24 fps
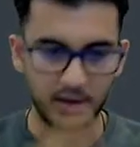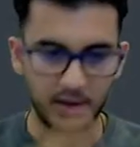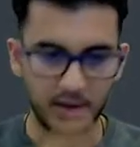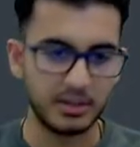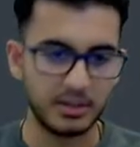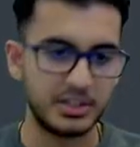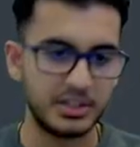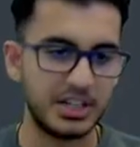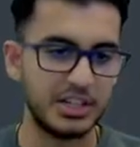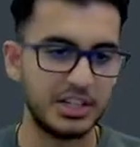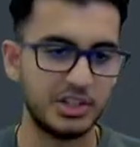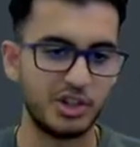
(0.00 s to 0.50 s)

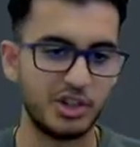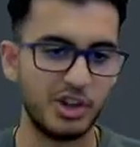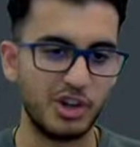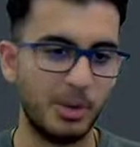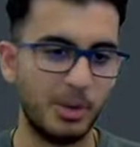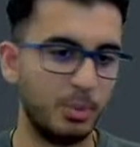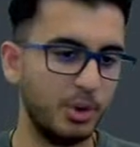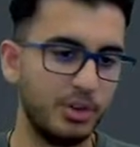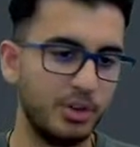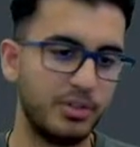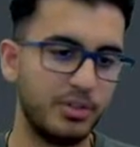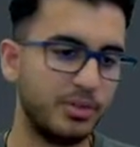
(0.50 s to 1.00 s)
change
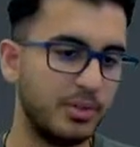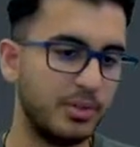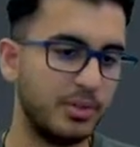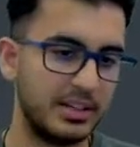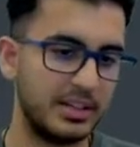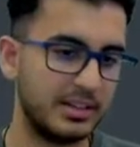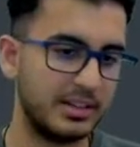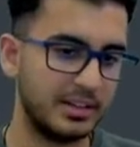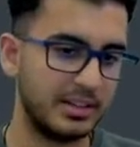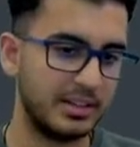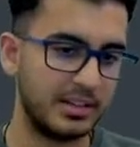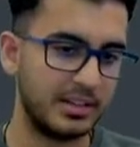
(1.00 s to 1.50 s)
numwords to
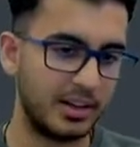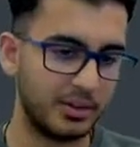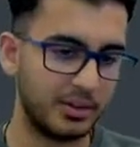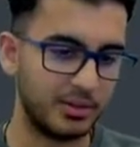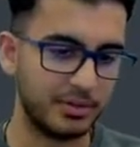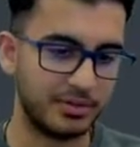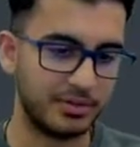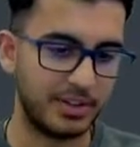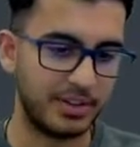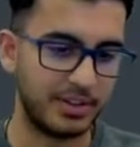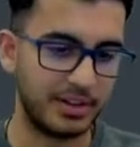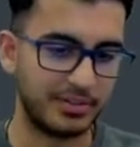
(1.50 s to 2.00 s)

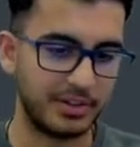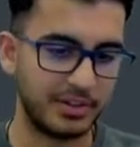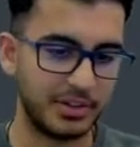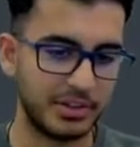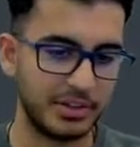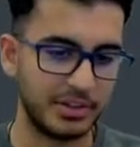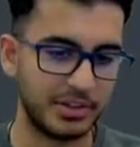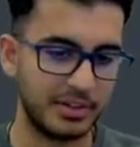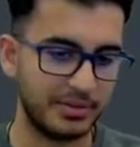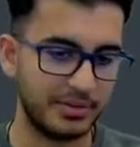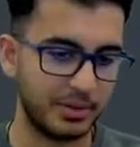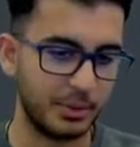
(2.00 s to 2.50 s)

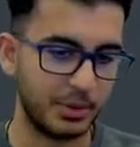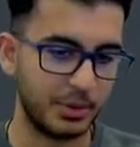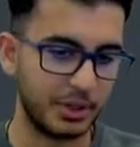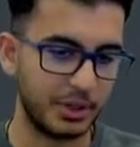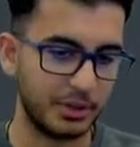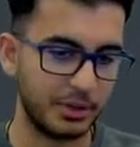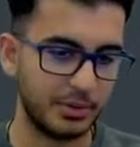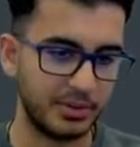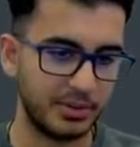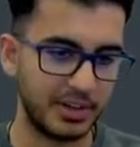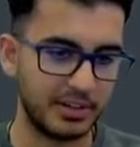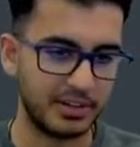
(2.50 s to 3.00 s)
88,500 if you want to
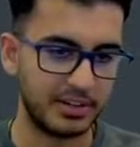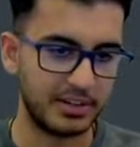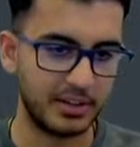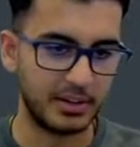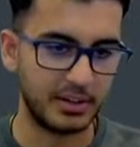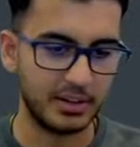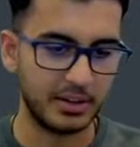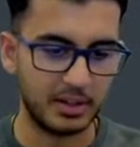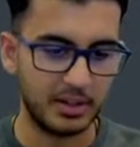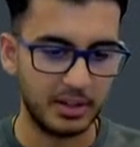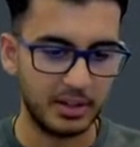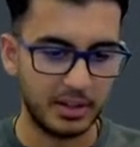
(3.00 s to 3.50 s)
use that here.
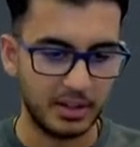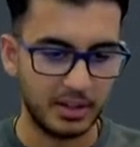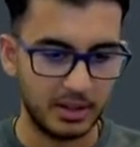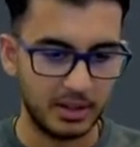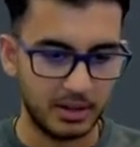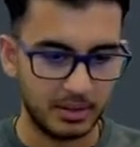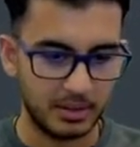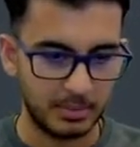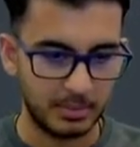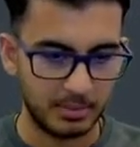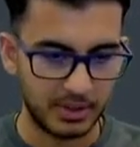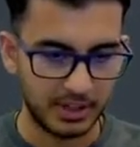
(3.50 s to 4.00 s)

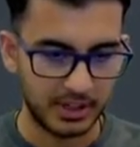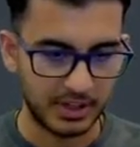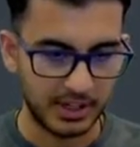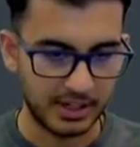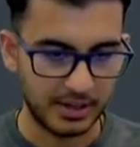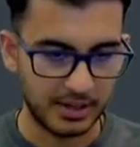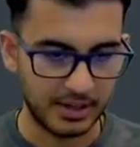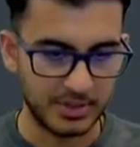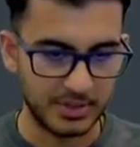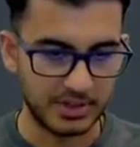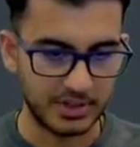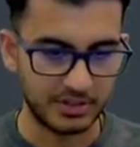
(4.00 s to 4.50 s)
But again,
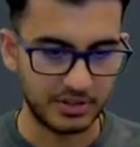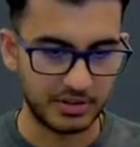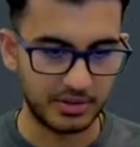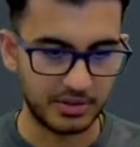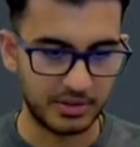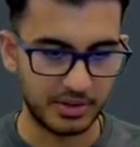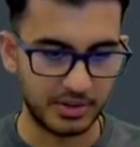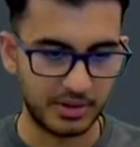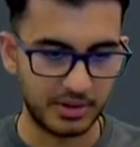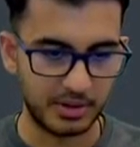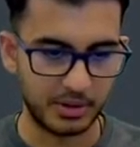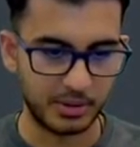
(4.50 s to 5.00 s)
let me just
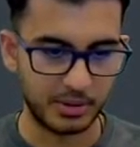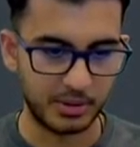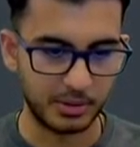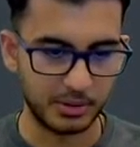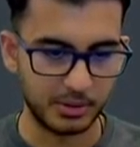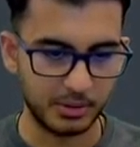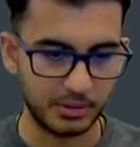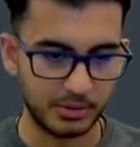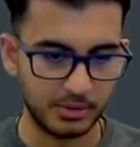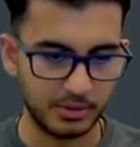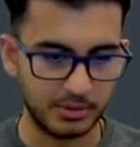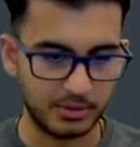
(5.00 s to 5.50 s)
run the
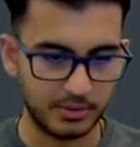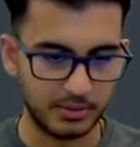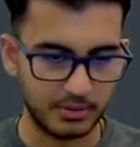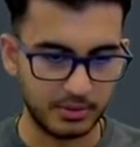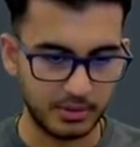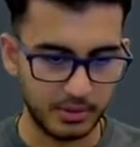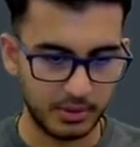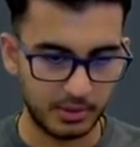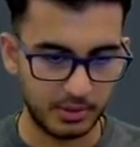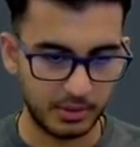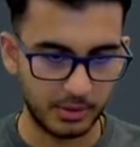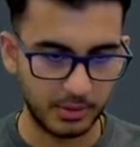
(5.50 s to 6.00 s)
code
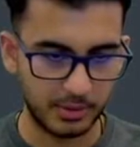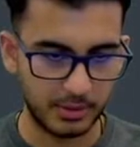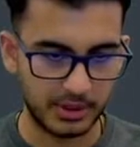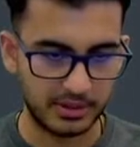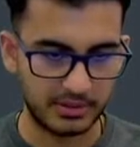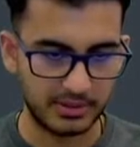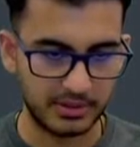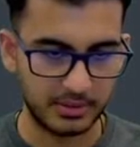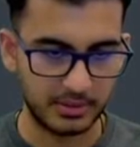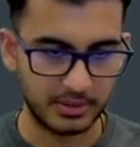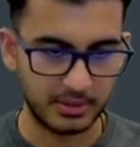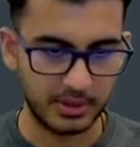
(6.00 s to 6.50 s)
all the way
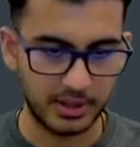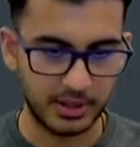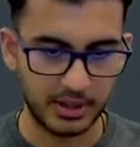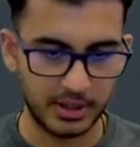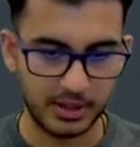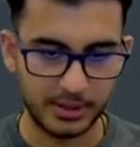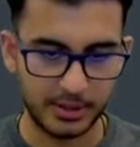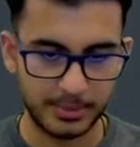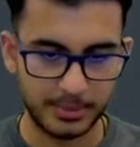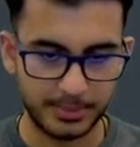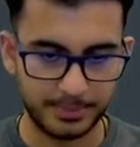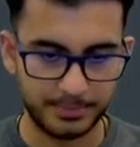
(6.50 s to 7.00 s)
to
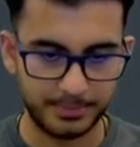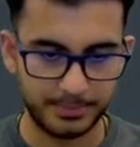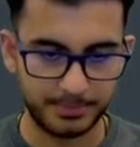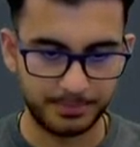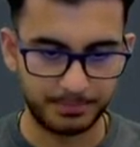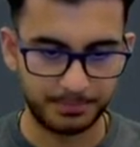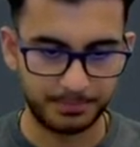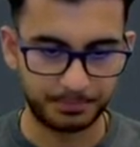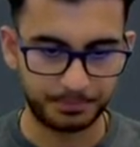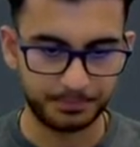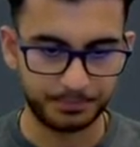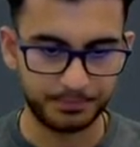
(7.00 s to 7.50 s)
here,
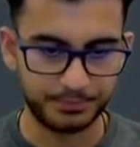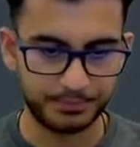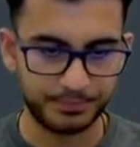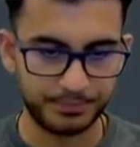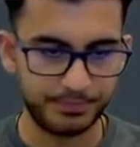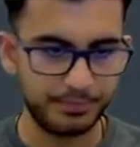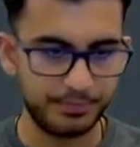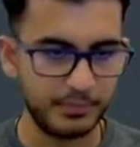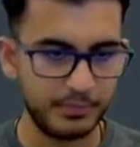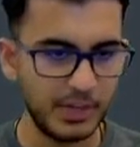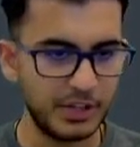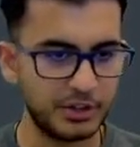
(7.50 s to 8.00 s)

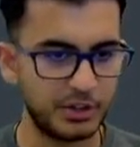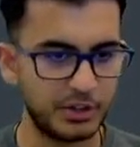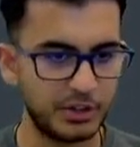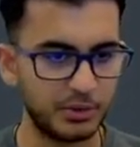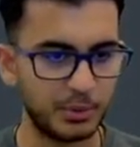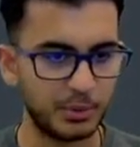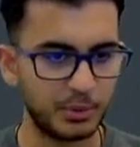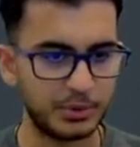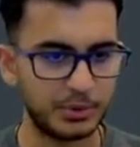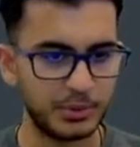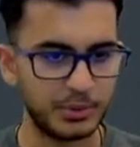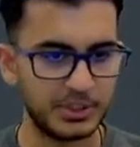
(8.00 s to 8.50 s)
which is
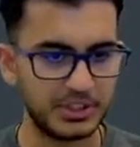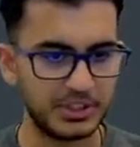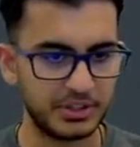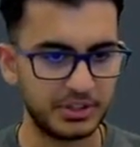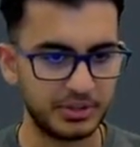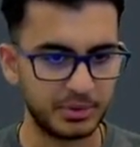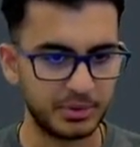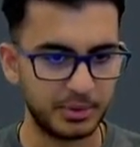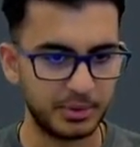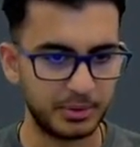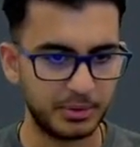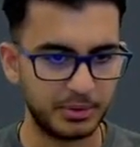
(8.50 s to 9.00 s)
what we just
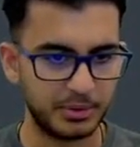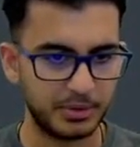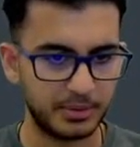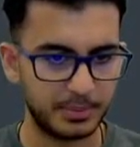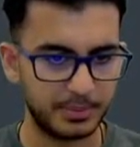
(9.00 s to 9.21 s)
wrote.